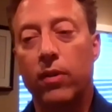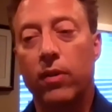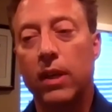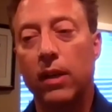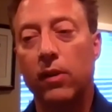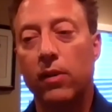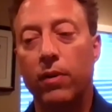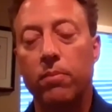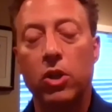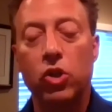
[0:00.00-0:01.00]
deans of
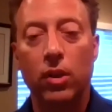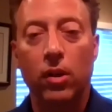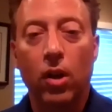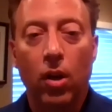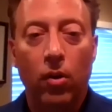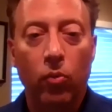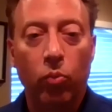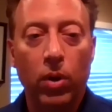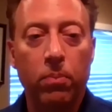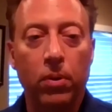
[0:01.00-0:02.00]
admission,
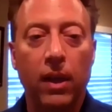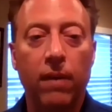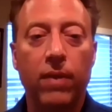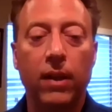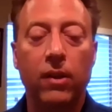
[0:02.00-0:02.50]
we believe that